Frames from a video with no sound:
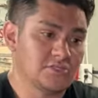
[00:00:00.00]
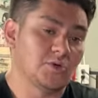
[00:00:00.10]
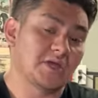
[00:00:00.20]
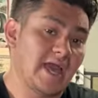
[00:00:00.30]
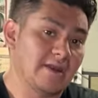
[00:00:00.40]

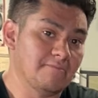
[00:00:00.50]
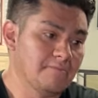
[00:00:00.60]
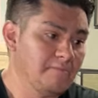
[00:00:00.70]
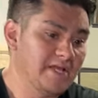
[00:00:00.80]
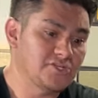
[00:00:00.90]
So again,
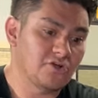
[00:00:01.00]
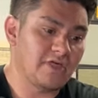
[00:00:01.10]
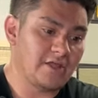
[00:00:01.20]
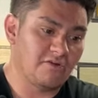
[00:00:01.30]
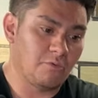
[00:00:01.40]
make
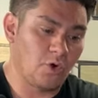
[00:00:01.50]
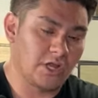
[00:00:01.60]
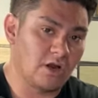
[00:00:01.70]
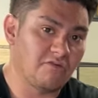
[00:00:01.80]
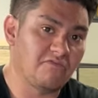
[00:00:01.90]
sure that you're
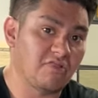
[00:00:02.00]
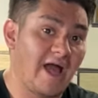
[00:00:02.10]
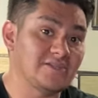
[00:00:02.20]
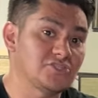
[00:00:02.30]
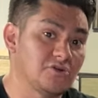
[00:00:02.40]
working on a
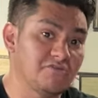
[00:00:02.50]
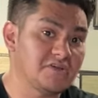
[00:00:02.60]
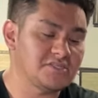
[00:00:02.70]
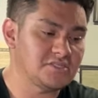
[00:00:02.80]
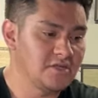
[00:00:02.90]
flat
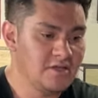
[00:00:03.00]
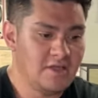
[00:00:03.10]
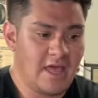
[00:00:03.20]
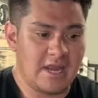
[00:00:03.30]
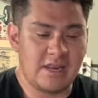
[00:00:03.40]
surface
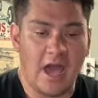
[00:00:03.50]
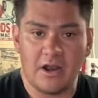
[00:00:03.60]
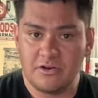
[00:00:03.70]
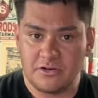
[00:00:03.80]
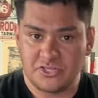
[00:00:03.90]
and
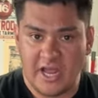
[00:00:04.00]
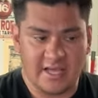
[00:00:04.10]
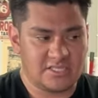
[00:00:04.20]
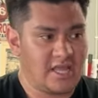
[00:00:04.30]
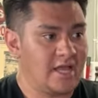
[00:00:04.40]
not under
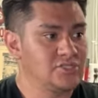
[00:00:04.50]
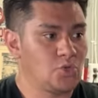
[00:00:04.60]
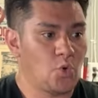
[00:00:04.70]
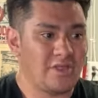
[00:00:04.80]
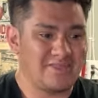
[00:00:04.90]
jack
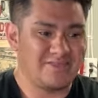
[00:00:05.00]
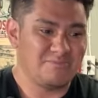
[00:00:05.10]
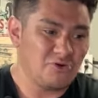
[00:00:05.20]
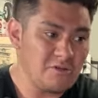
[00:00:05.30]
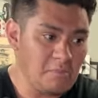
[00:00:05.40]
stands, or that
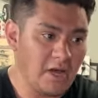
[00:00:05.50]
pretty